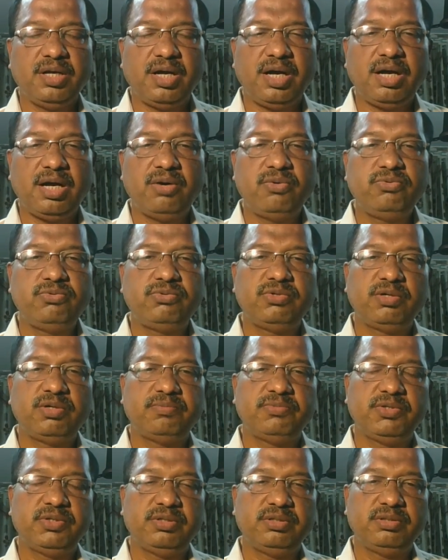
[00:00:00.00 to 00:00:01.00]
Out
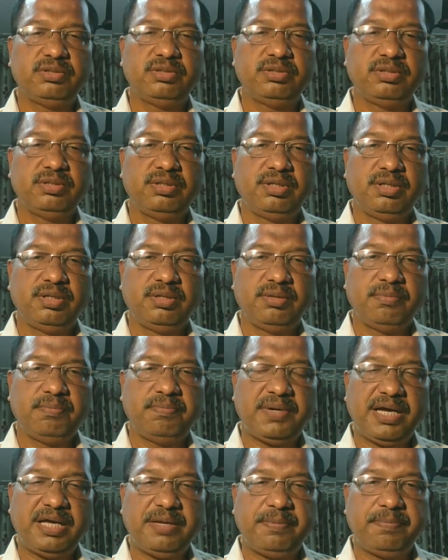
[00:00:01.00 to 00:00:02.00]
of the
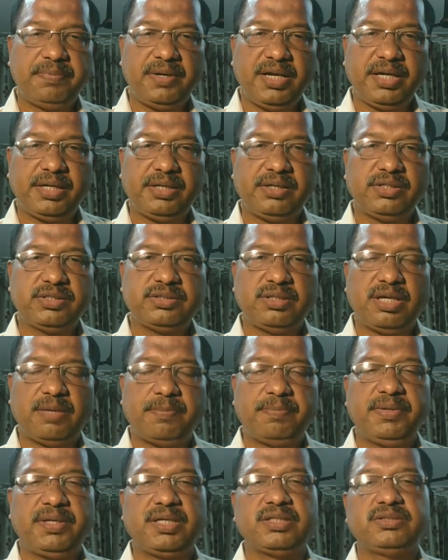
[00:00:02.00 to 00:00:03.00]
5 letters or
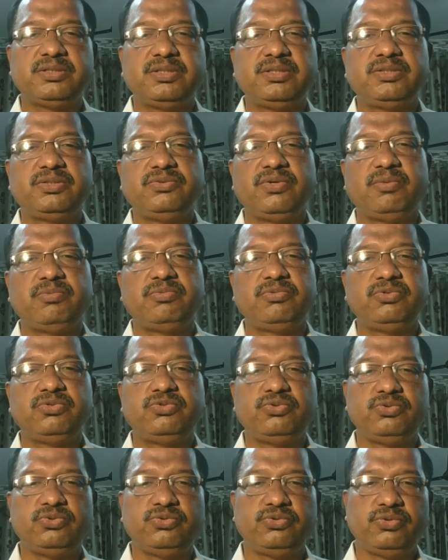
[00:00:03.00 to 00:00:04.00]
applications, you have to
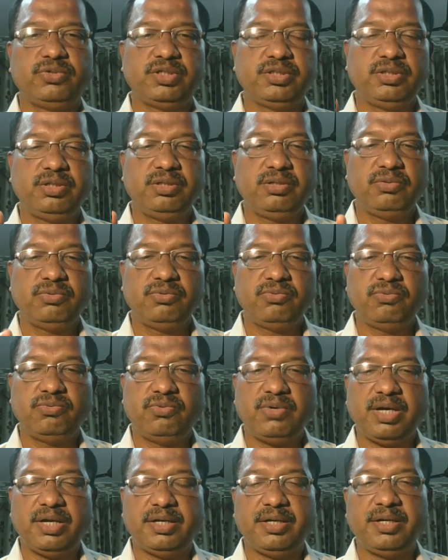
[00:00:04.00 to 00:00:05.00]
choose only the
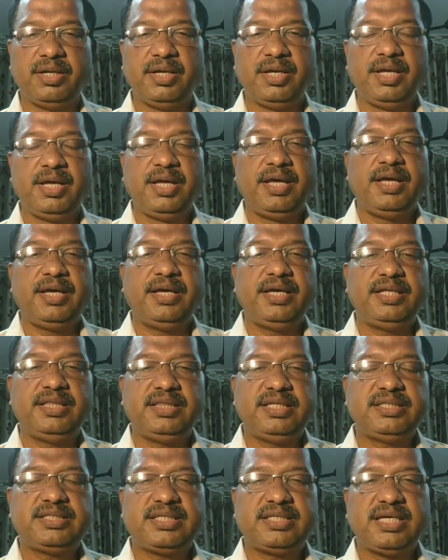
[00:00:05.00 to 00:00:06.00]
one. In
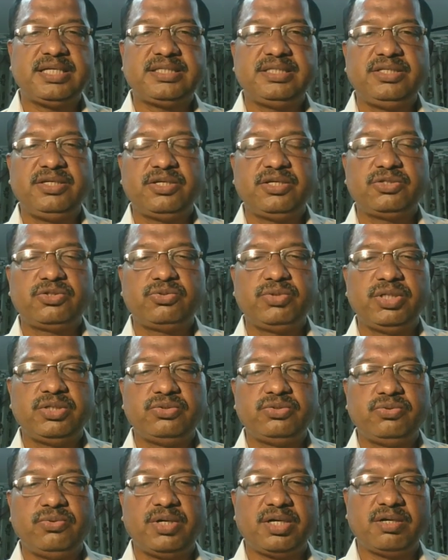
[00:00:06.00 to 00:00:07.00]
this case, dear
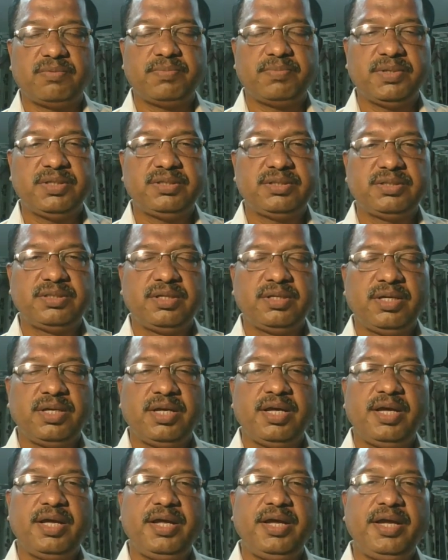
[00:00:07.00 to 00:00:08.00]
students, what happens
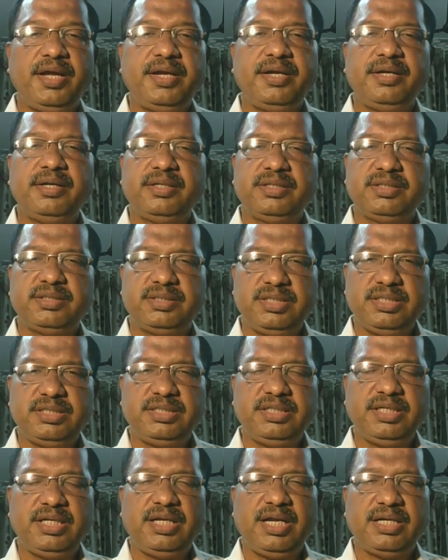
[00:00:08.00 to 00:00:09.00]
in
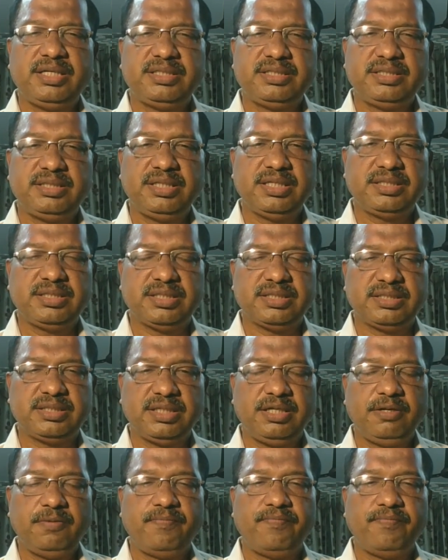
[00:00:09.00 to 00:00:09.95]
CGL and CHSL?